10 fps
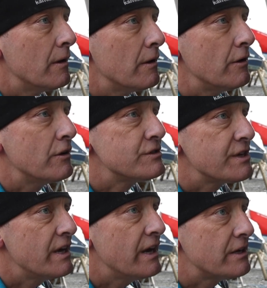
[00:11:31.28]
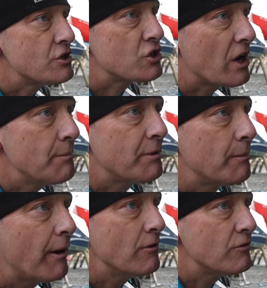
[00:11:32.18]
You can see here the shape of
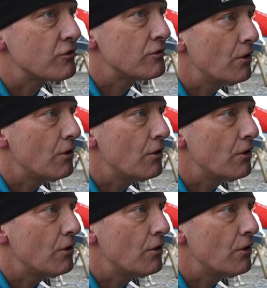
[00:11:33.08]
the boat's